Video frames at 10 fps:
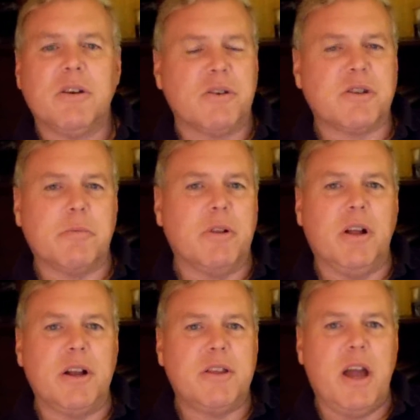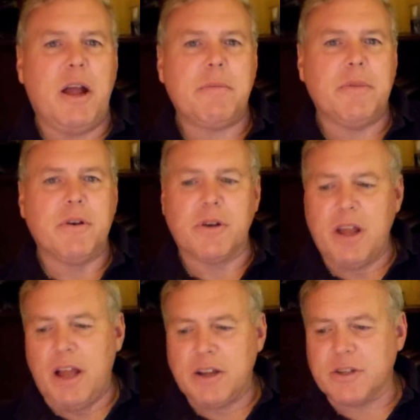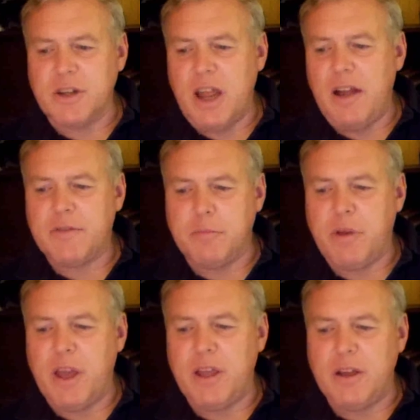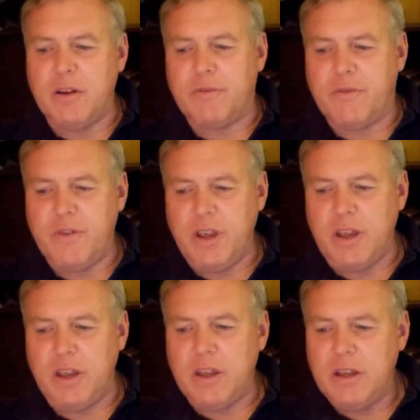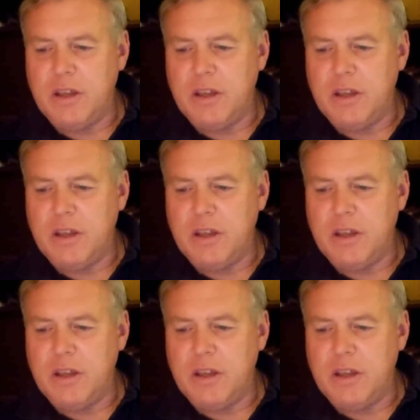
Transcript: or something like that, you're going to actually have to pay a fee.